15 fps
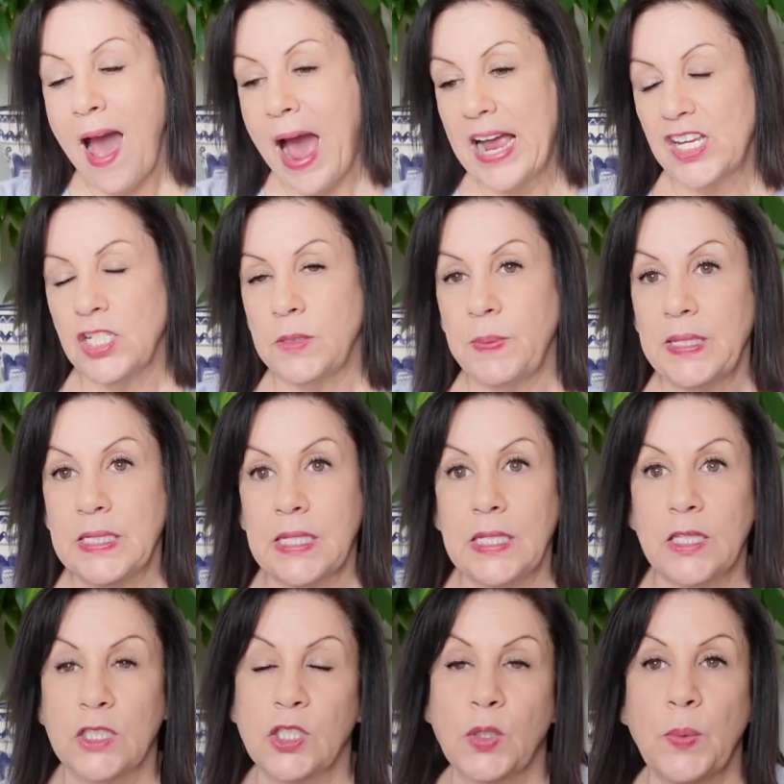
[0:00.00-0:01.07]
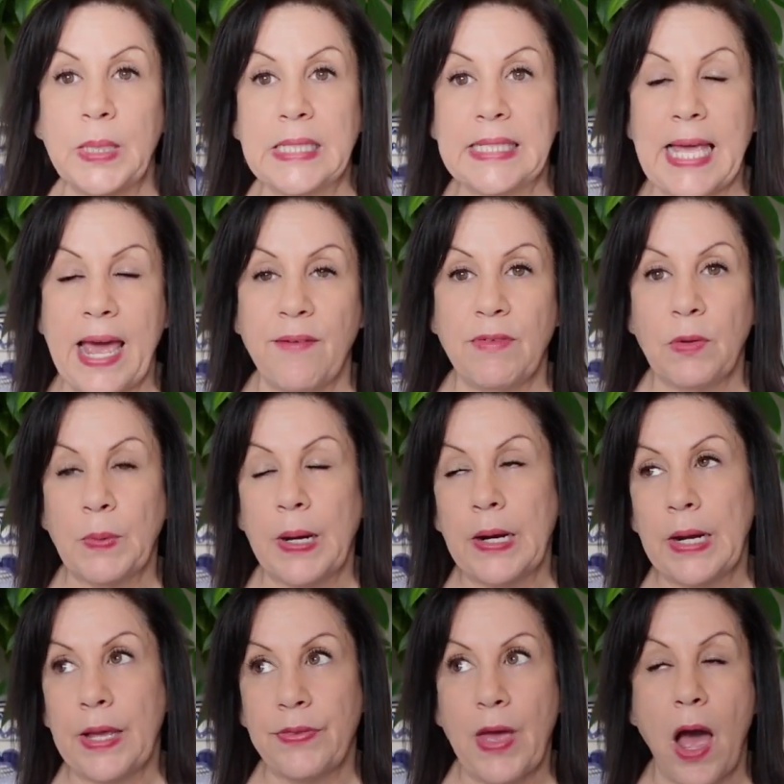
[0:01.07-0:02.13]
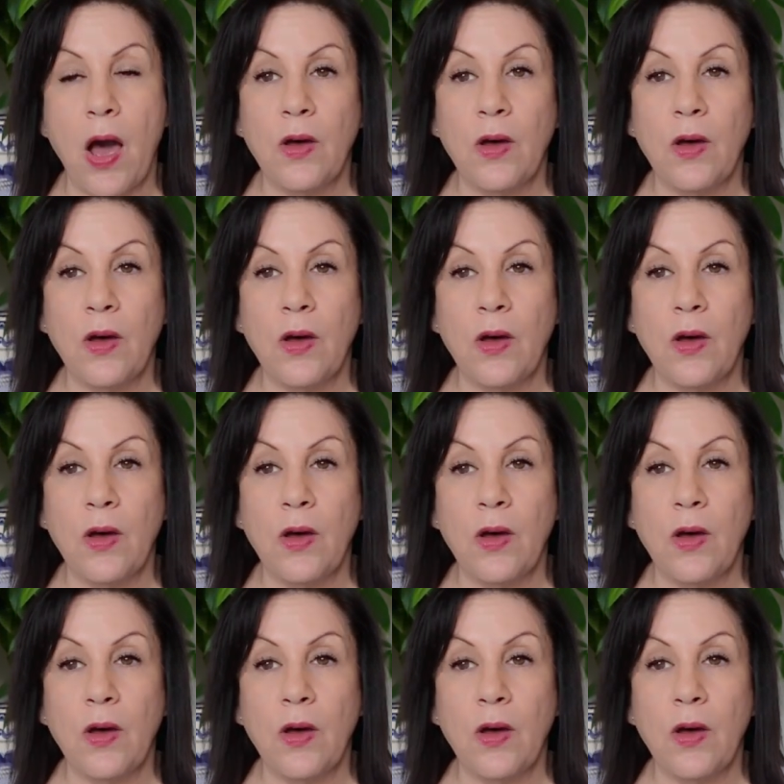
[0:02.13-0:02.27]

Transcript: I just been seeing the squids everywhere, and I thought,